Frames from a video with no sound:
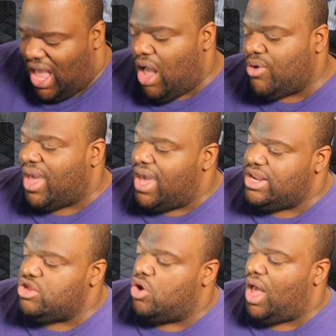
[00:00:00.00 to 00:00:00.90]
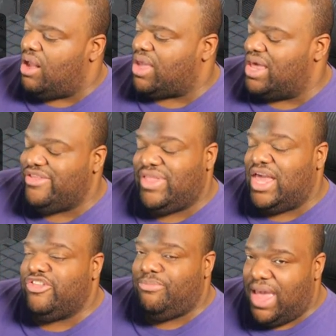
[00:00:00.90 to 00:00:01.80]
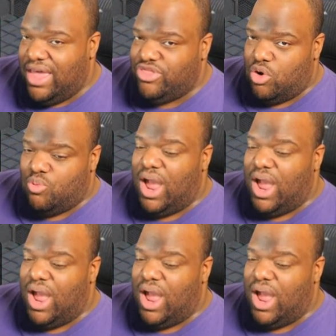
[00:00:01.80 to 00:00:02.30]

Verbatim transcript: Owlcat. you know, Owlcat is not as bad though.